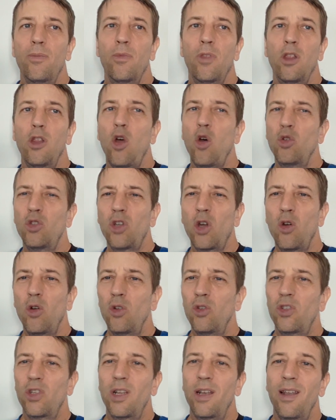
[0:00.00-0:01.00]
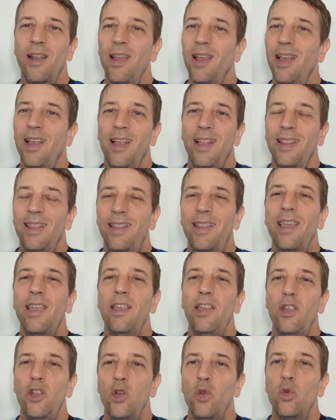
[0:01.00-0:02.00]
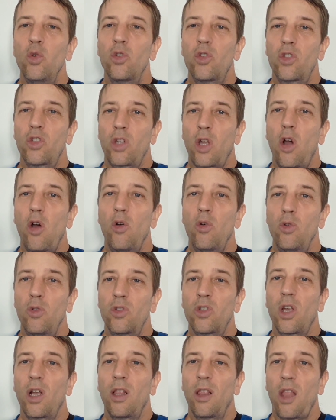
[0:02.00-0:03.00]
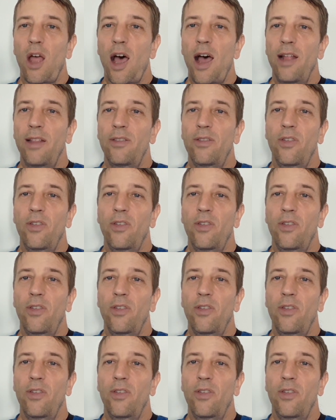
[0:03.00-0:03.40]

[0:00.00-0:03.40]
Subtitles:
low tones, and they use tones a lot.